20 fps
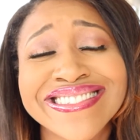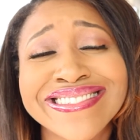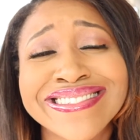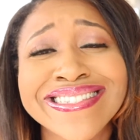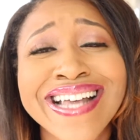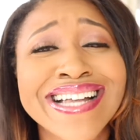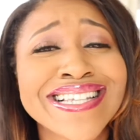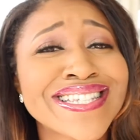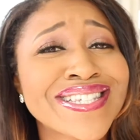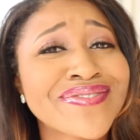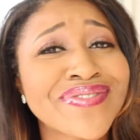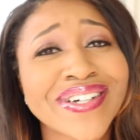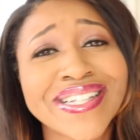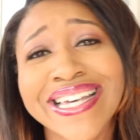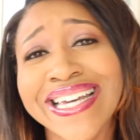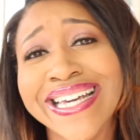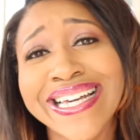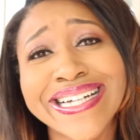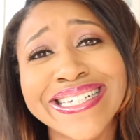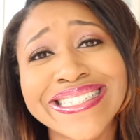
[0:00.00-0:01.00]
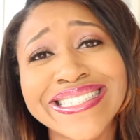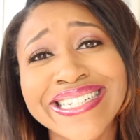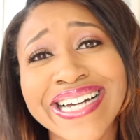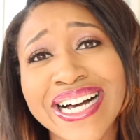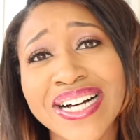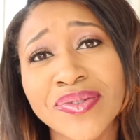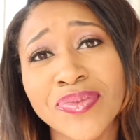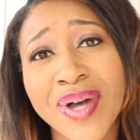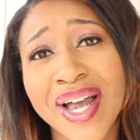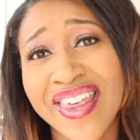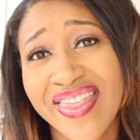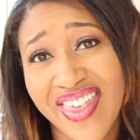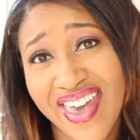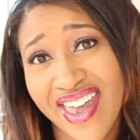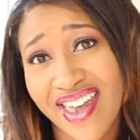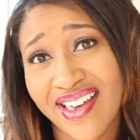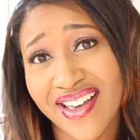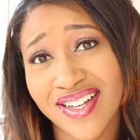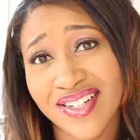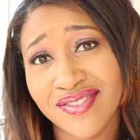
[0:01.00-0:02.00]
That's really not my
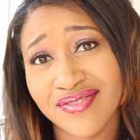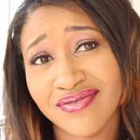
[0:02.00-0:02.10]
thing.